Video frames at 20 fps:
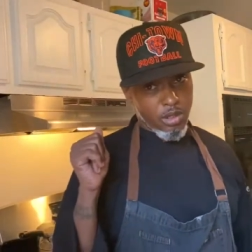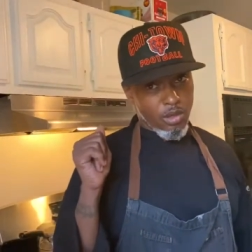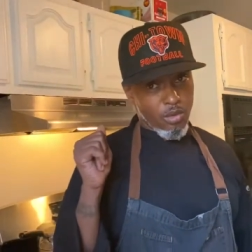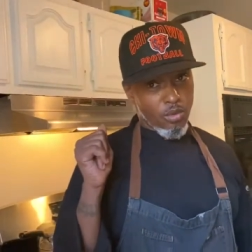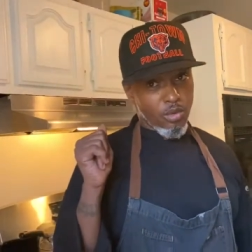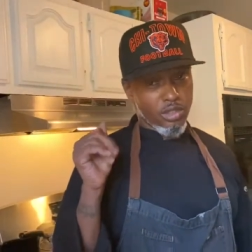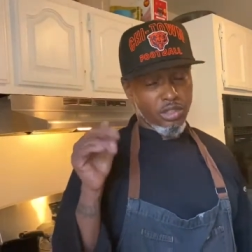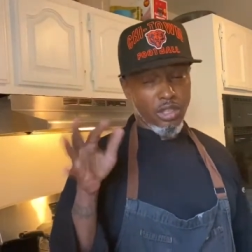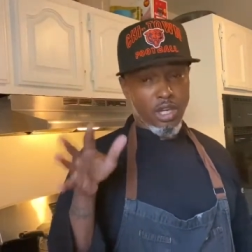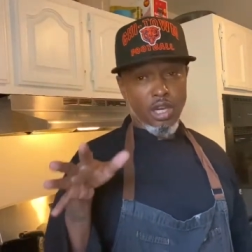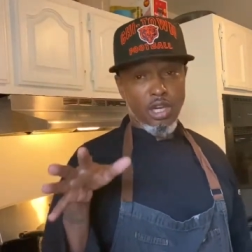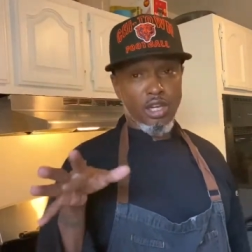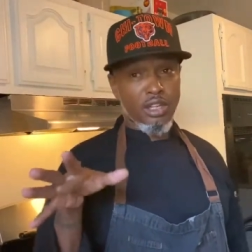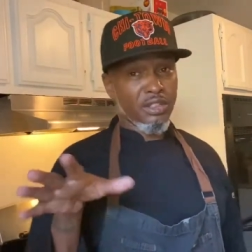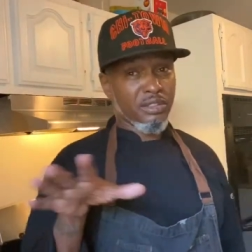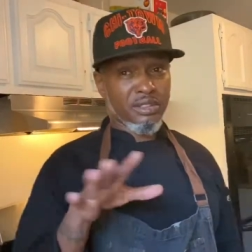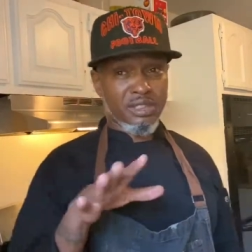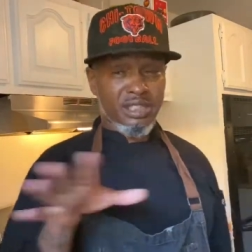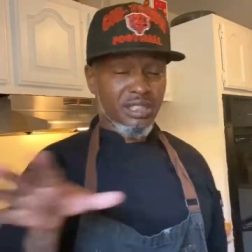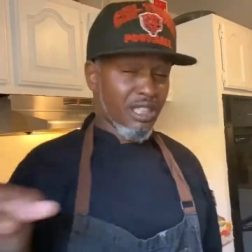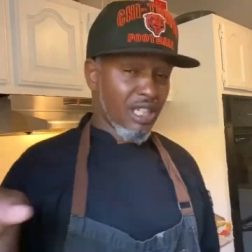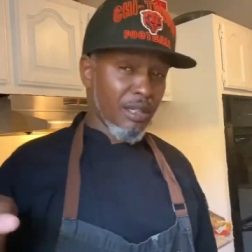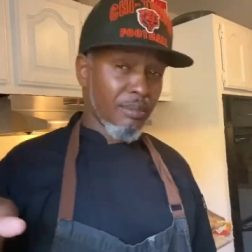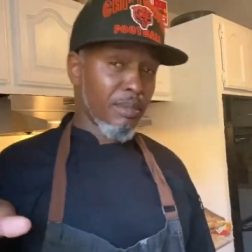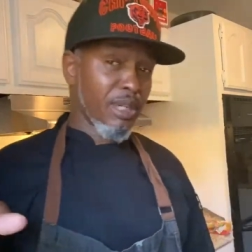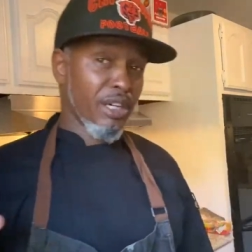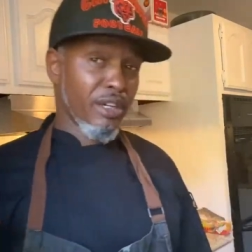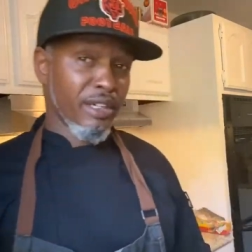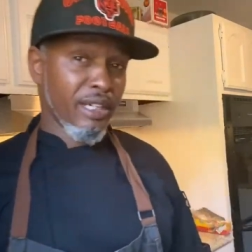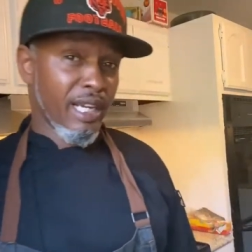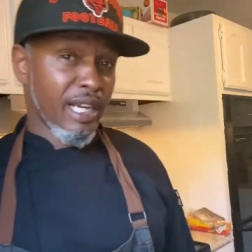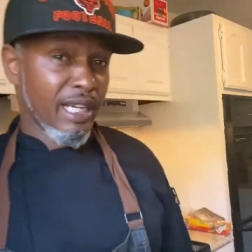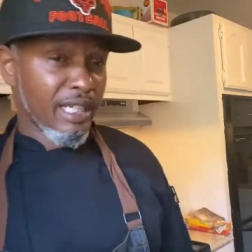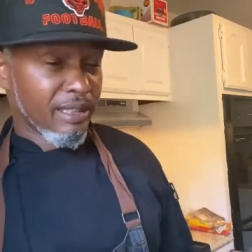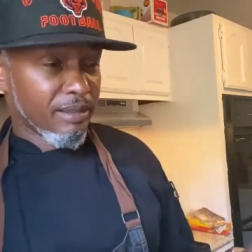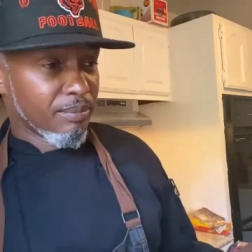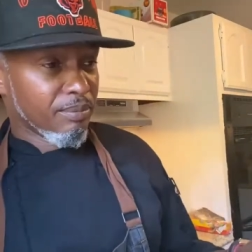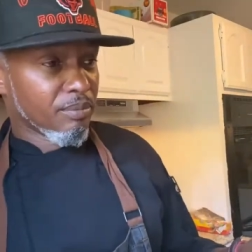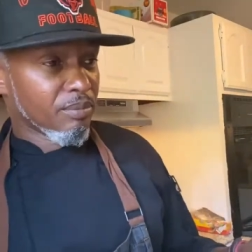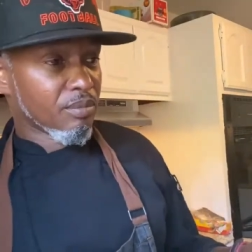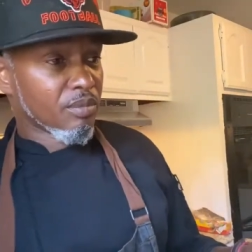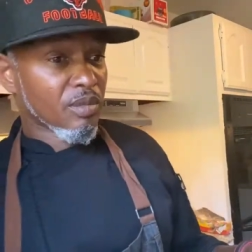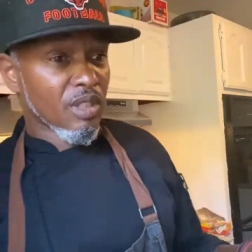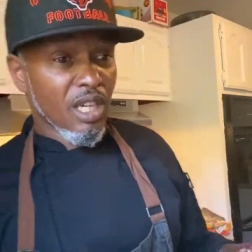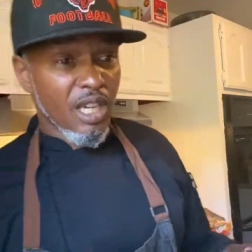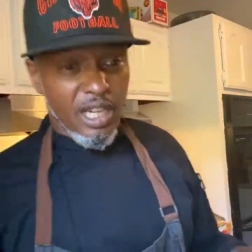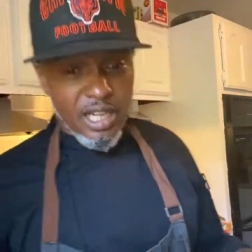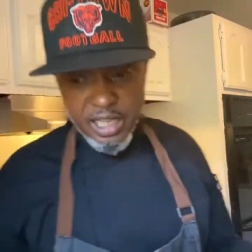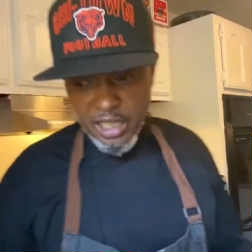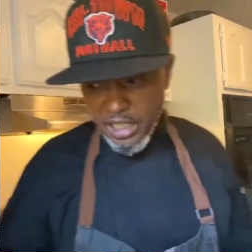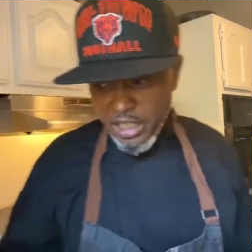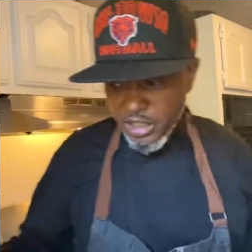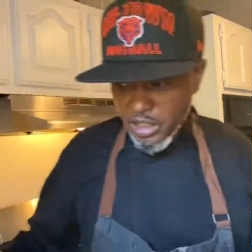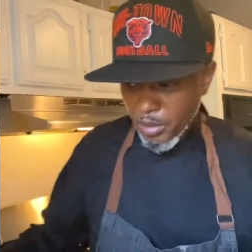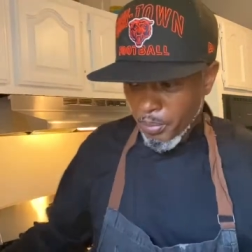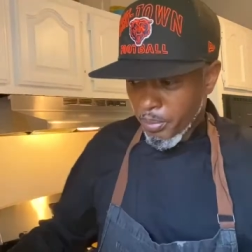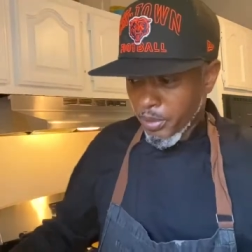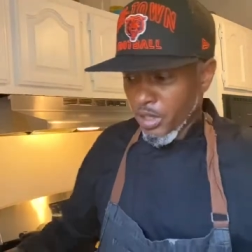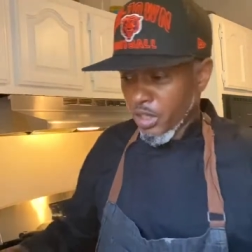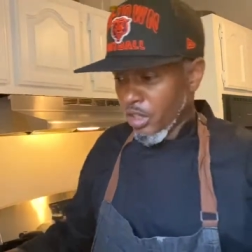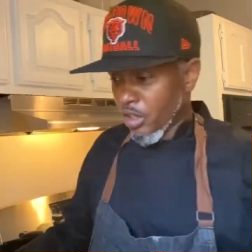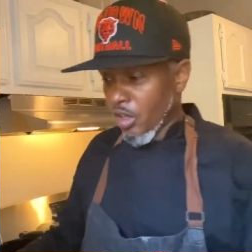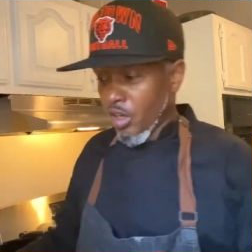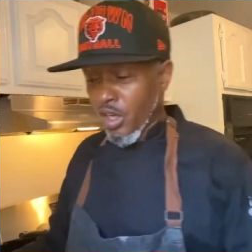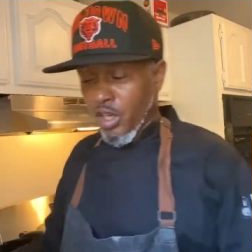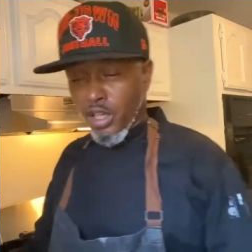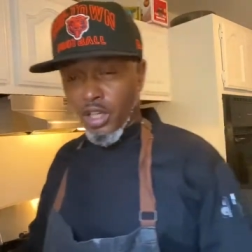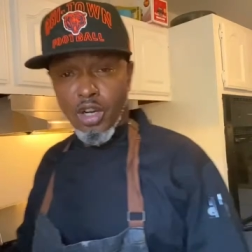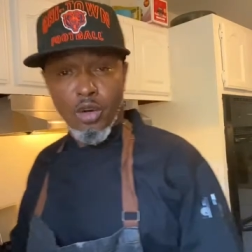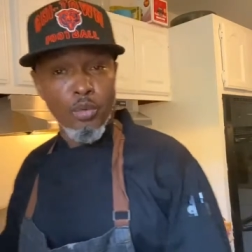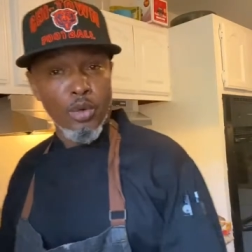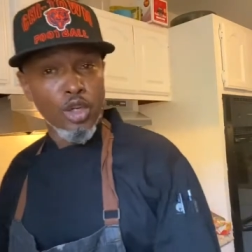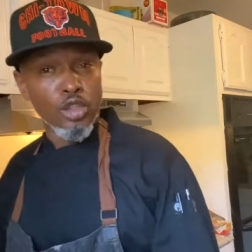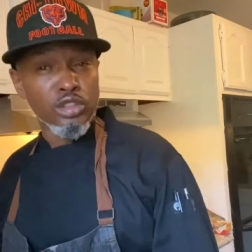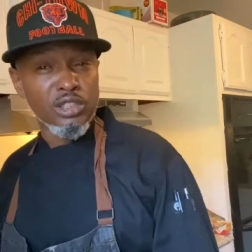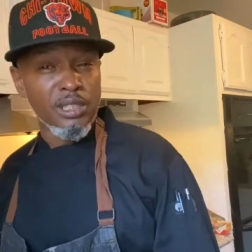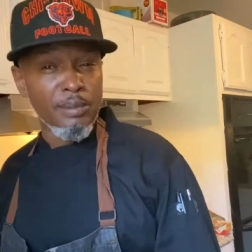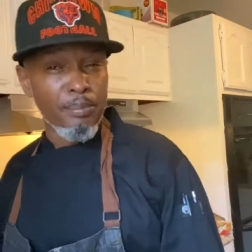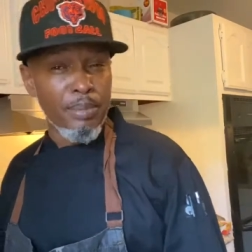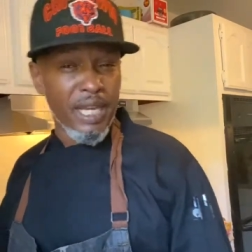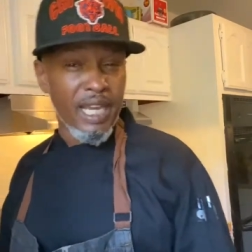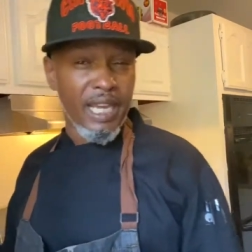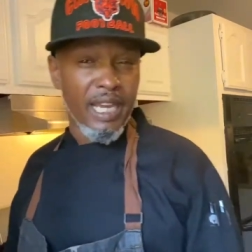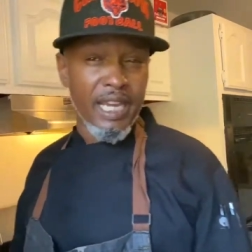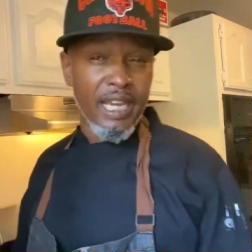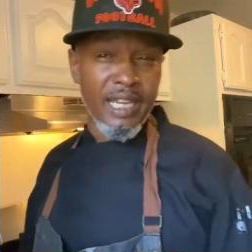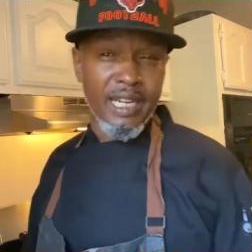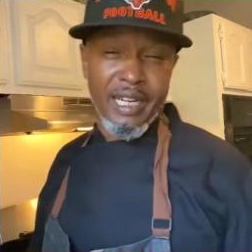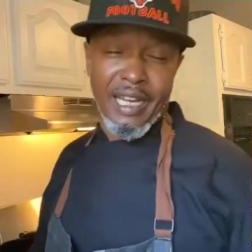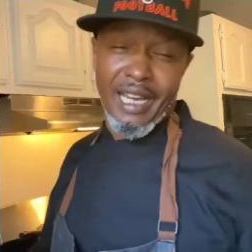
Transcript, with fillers: was it's done marinating and you can put it on a roasting pan.